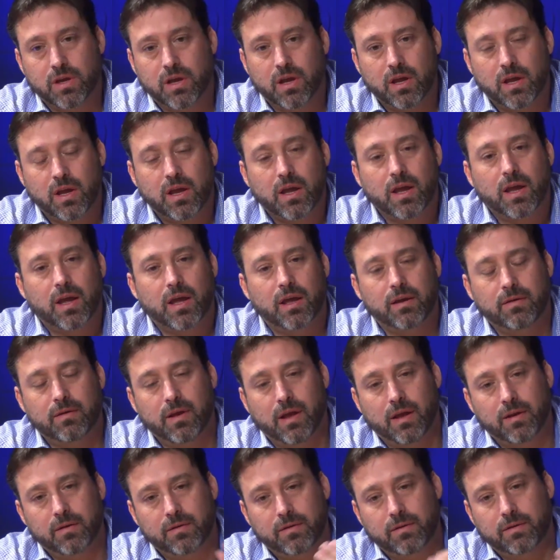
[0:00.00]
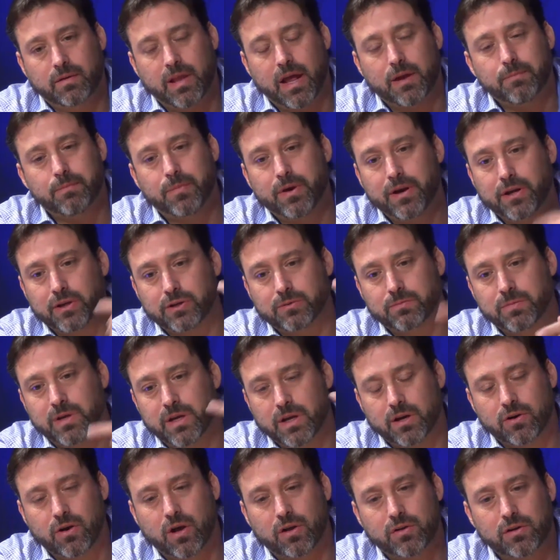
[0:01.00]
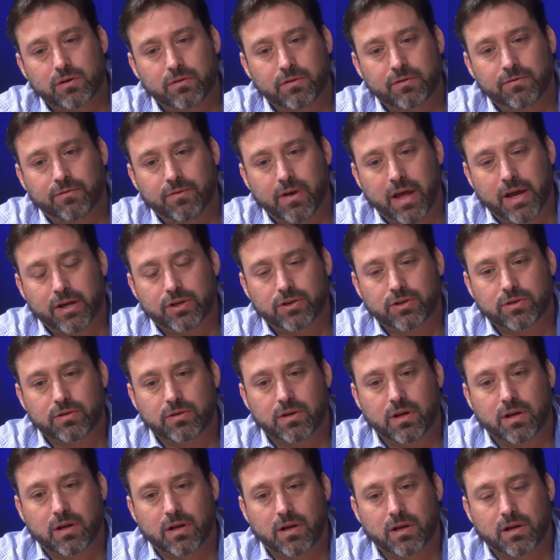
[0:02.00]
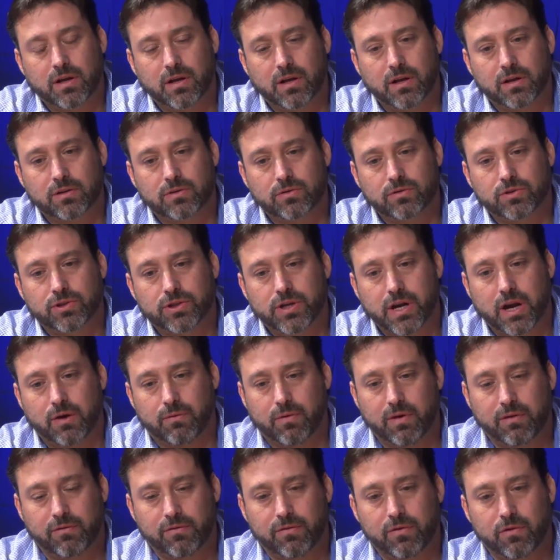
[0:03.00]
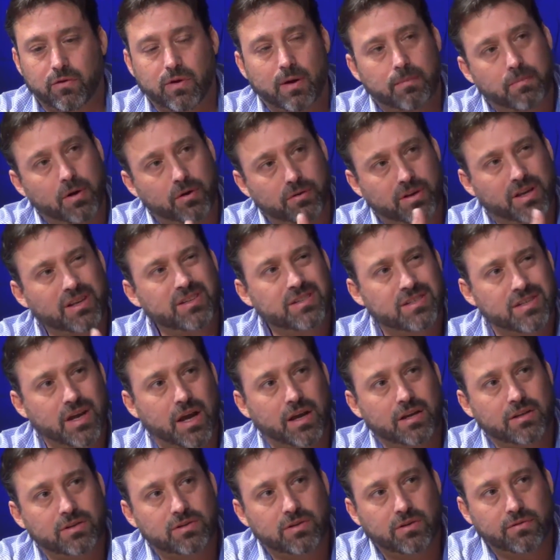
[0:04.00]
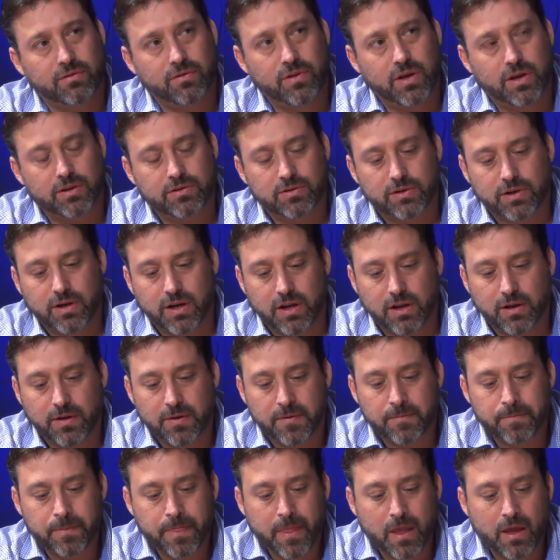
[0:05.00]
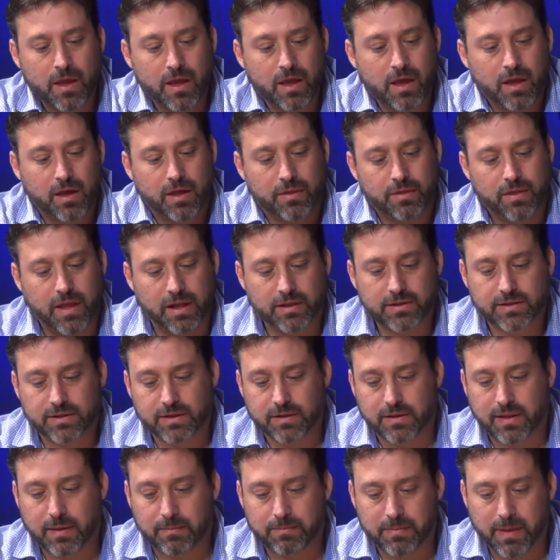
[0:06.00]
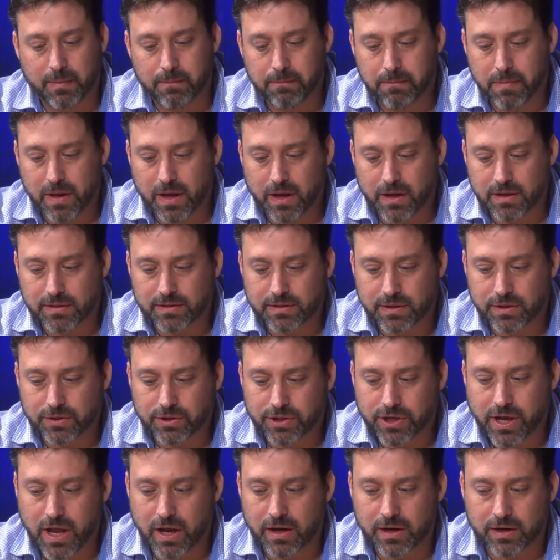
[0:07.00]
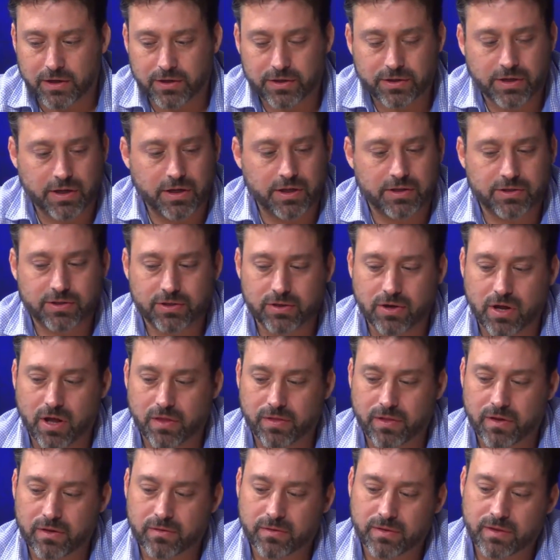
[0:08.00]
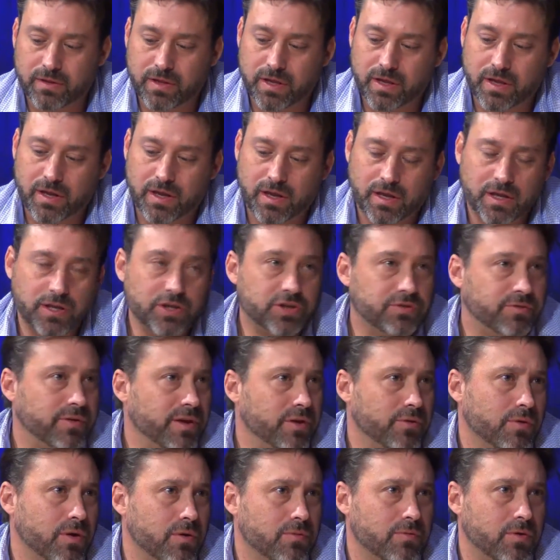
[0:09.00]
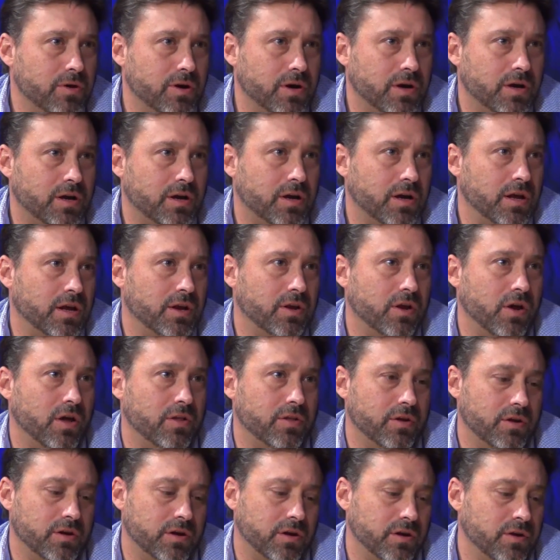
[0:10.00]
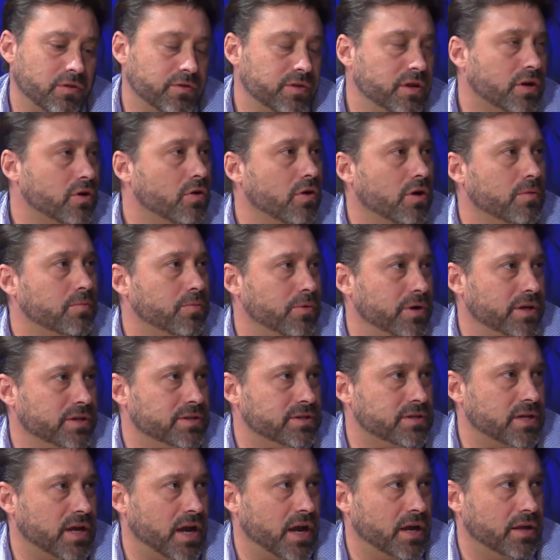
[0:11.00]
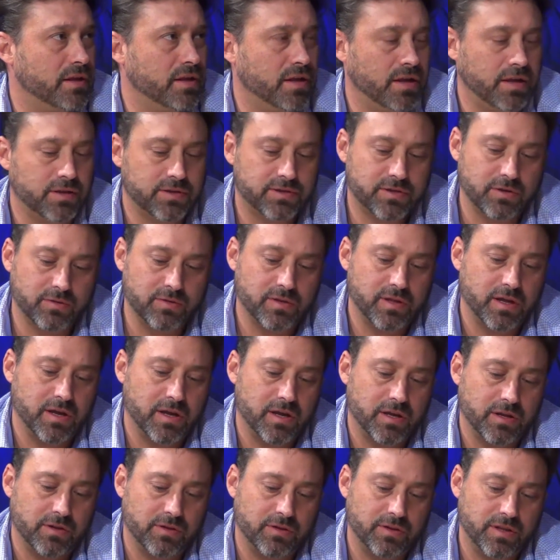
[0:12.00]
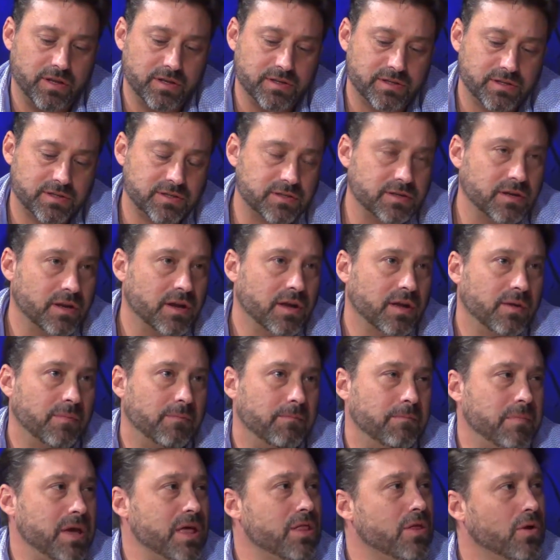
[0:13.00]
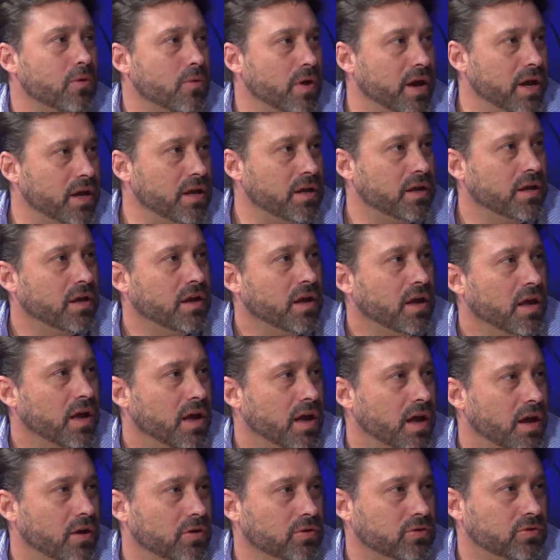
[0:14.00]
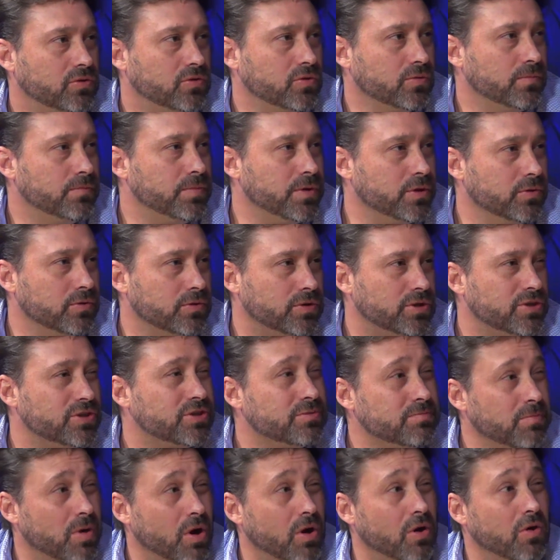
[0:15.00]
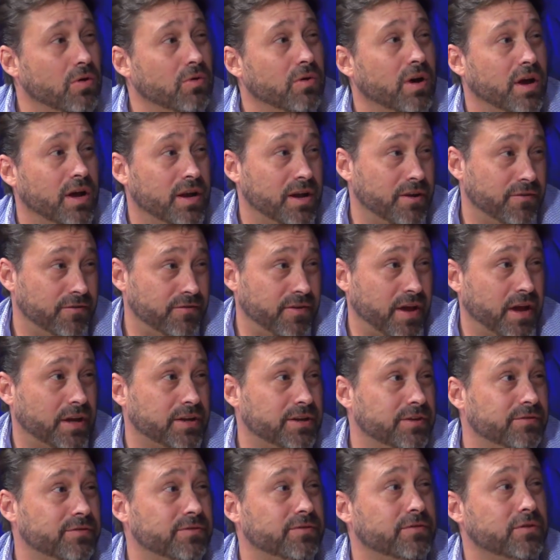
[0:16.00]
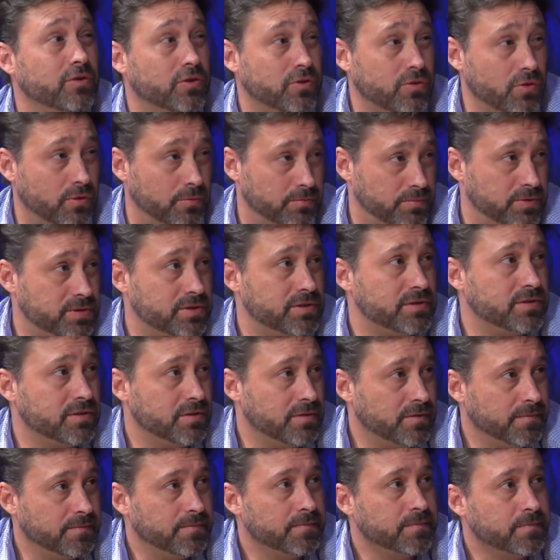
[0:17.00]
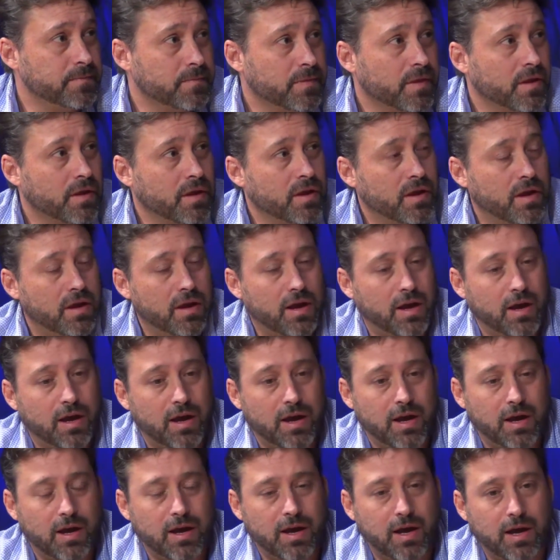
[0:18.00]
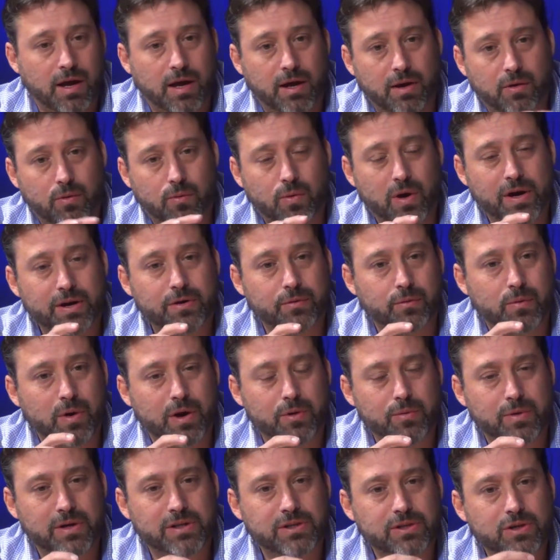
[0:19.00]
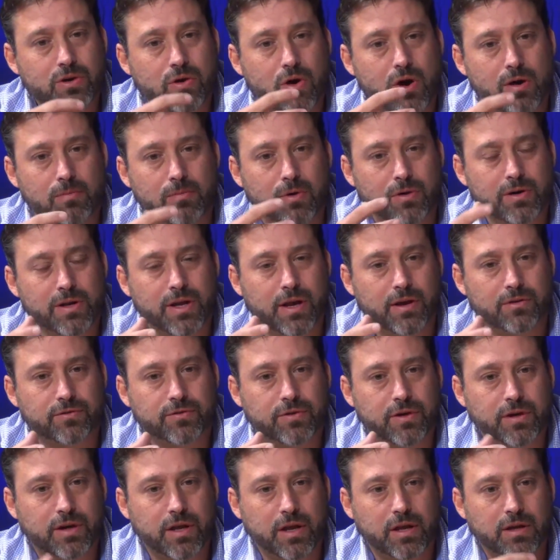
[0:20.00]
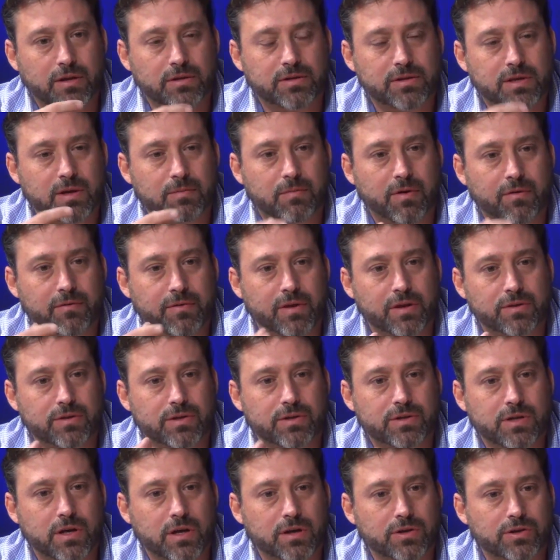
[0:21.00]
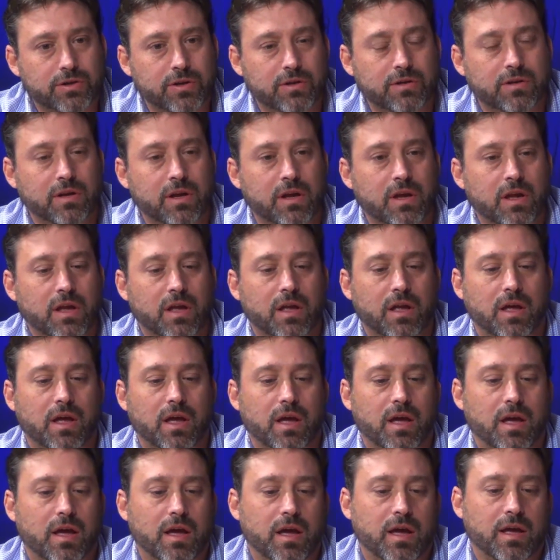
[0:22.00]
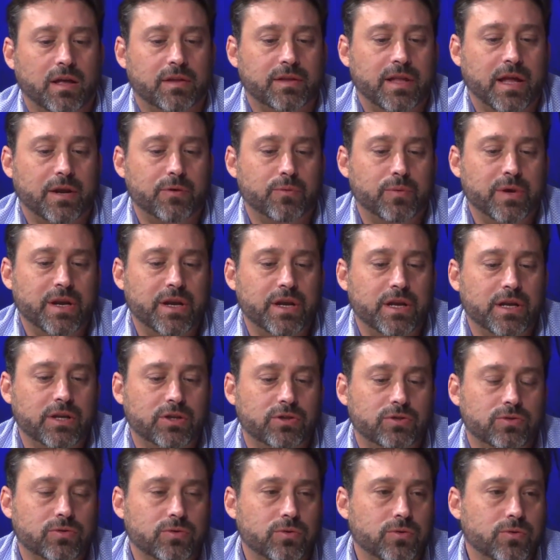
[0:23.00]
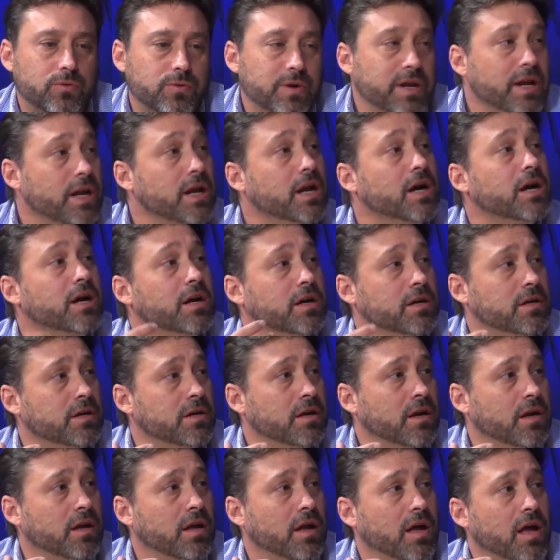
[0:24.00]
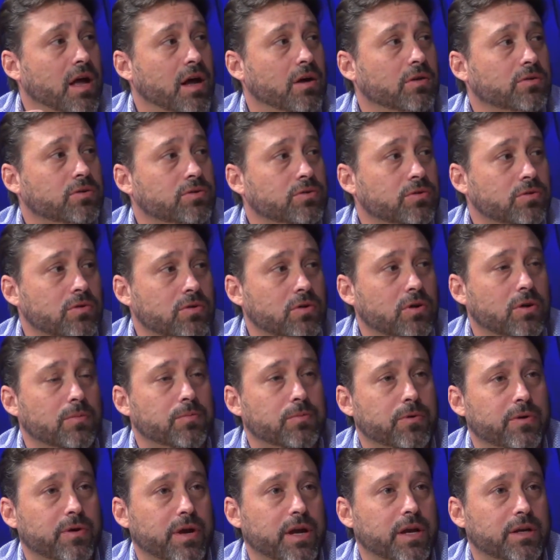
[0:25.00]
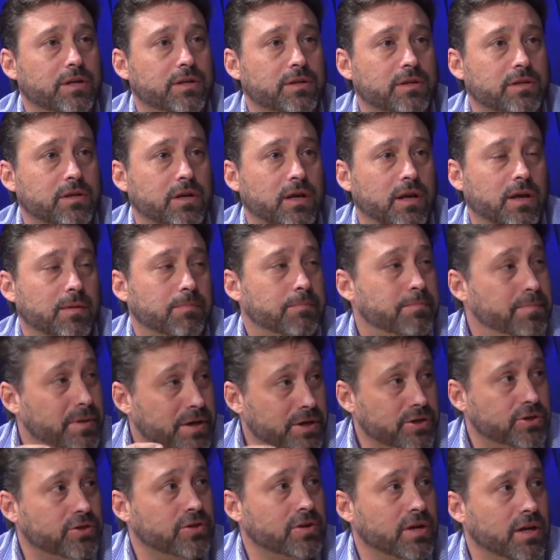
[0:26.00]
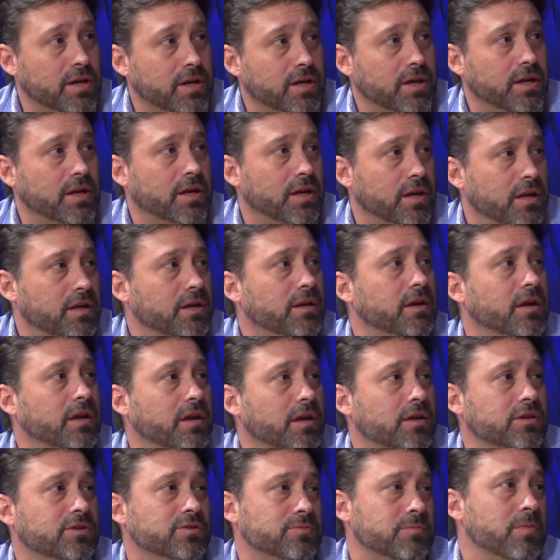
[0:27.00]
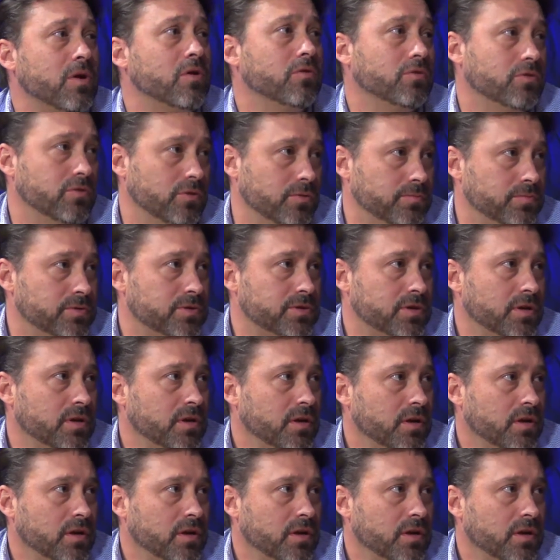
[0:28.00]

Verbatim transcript: Yeah. yeah. And, and that brings me another reflection to share with you about the insights of yesterday that's the, the biggest challenge. It's not on the individual work, another on the corporate side. It's on the this middle way, how to build small and effective groups. Uh, uh, what, what was common yesterday in some of the discussion, uh, that we need to relearn how to cooperate personally in, in small groups.